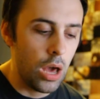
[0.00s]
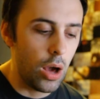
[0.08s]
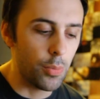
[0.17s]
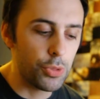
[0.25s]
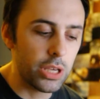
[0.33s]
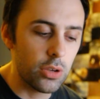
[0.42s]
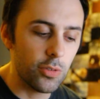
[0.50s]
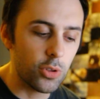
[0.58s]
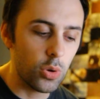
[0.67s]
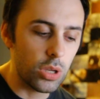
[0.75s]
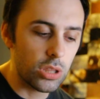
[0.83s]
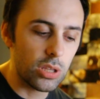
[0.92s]
I'm thinking of
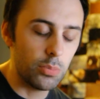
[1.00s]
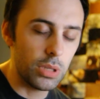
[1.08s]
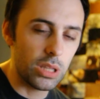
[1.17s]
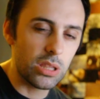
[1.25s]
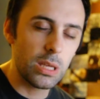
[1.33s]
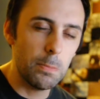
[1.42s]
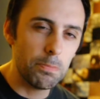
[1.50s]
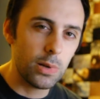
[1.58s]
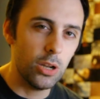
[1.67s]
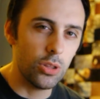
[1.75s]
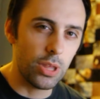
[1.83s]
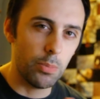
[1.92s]
doing something
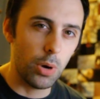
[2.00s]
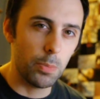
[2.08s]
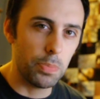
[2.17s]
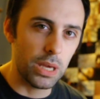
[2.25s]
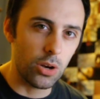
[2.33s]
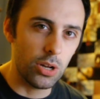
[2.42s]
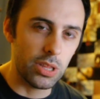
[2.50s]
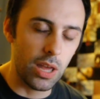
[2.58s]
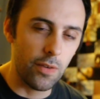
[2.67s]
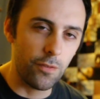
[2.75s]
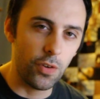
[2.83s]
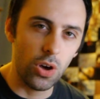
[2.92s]
simpler than my big
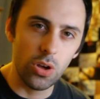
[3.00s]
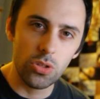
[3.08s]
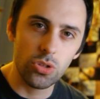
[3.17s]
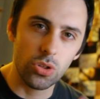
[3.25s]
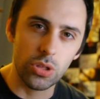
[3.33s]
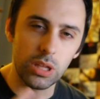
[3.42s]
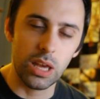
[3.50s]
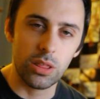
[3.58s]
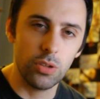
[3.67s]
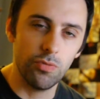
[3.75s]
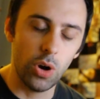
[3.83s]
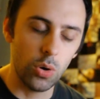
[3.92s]
idea first, just to
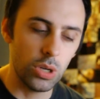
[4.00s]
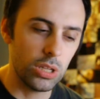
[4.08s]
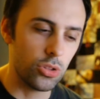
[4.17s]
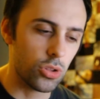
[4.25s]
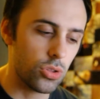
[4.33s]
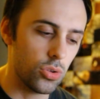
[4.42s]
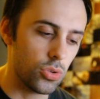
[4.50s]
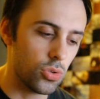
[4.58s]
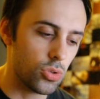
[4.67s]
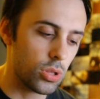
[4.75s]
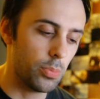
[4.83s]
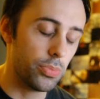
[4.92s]
get it rolling, just to
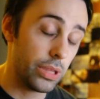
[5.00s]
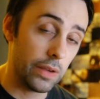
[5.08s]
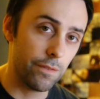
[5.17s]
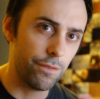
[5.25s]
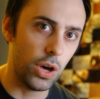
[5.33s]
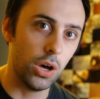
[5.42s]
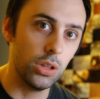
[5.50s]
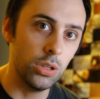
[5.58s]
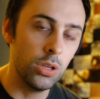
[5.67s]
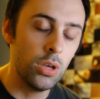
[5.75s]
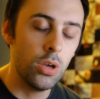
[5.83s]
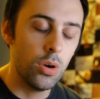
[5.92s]
do something fun